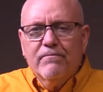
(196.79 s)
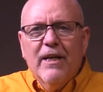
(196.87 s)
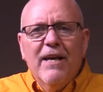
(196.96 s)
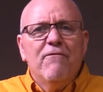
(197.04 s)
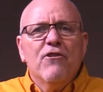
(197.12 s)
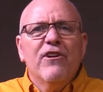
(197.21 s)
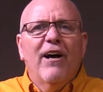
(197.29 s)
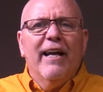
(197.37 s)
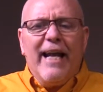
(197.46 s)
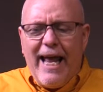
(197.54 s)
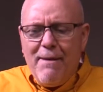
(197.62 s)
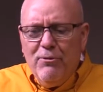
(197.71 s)
If you're not
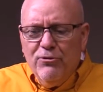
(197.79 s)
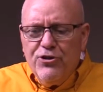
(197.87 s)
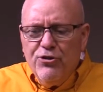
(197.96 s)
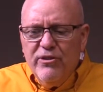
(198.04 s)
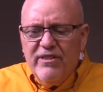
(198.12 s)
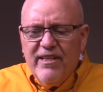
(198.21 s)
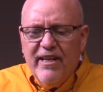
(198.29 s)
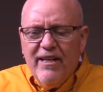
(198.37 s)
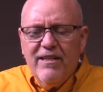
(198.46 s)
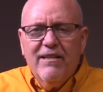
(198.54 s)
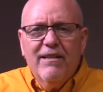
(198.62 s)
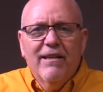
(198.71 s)
able to attend,